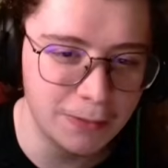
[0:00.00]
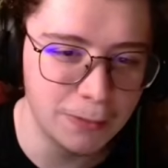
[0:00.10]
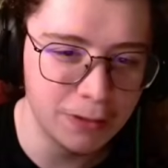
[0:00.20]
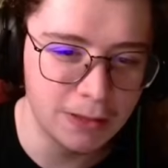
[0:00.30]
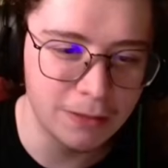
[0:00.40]

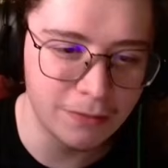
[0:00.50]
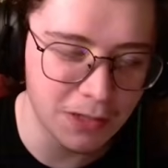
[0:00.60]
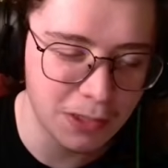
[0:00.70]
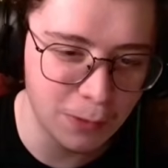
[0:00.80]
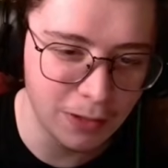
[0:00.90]
were looking
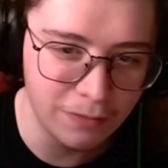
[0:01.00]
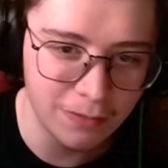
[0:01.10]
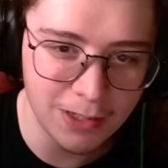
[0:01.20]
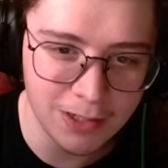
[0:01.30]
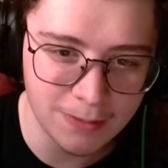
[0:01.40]
for square
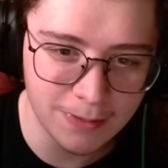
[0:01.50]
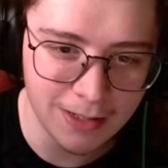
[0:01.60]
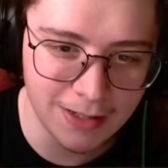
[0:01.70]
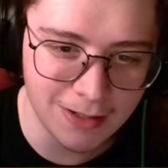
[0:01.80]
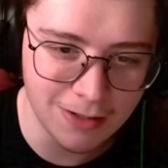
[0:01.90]
footage,
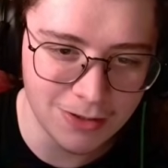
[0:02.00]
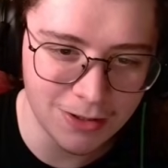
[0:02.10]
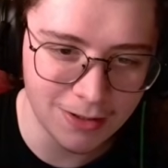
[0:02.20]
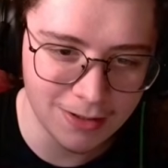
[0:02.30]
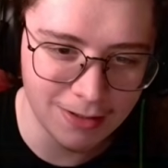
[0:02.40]
but this is
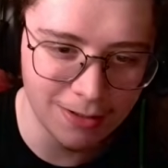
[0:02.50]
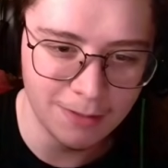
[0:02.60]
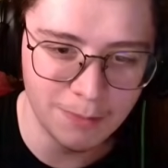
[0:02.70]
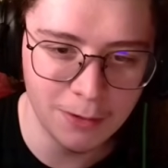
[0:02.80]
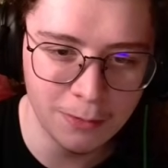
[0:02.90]
just
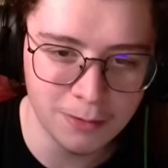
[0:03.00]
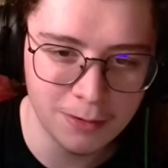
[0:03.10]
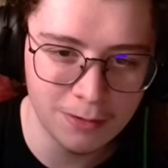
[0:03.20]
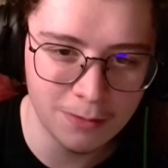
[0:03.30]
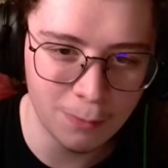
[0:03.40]
the
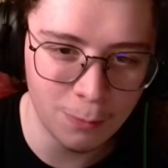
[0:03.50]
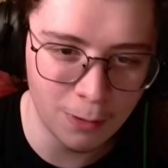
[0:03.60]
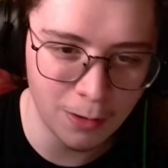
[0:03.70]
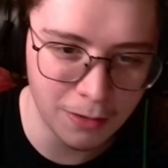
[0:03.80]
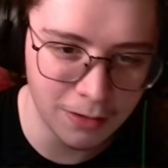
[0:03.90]
most
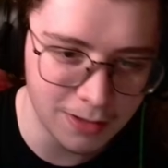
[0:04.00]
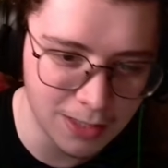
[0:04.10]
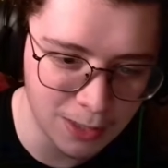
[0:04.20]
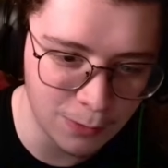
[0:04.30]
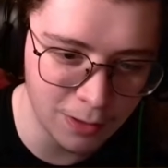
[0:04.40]
worthless
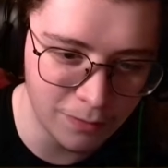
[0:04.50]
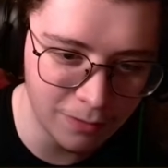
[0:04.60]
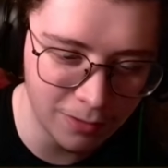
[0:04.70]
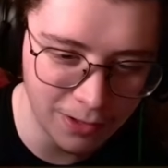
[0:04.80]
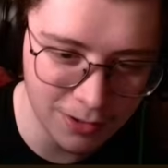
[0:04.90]
square
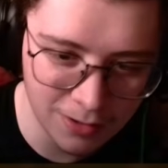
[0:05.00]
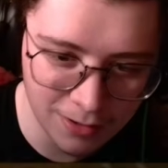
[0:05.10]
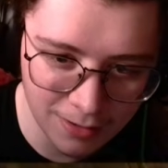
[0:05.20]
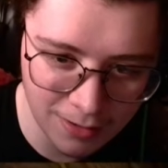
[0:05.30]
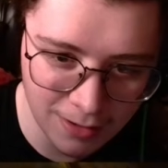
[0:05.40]
footage.
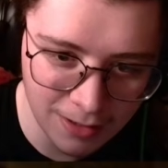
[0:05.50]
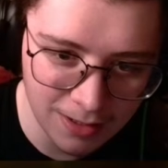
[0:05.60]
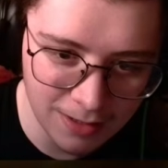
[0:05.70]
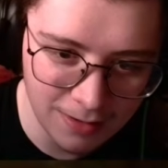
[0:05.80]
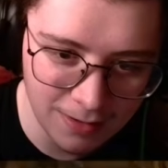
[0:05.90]

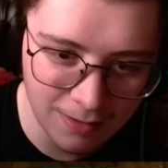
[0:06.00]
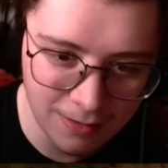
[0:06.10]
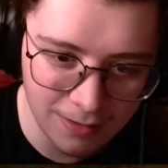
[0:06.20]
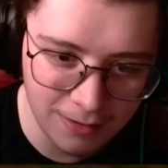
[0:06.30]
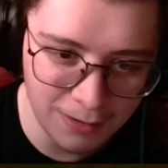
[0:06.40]

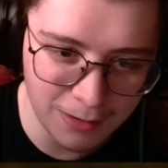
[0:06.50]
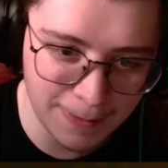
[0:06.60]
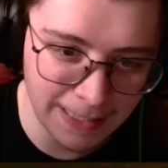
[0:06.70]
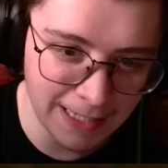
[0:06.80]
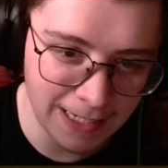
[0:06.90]
You can
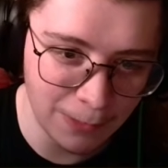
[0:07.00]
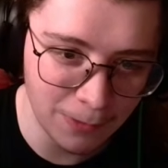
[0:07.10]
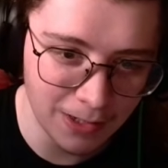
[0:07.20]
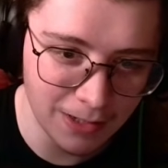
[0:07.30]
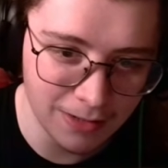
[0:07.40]
spend it
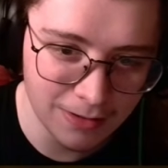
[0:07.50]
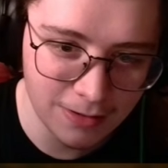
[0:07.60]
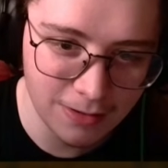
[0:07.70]
anywhere else.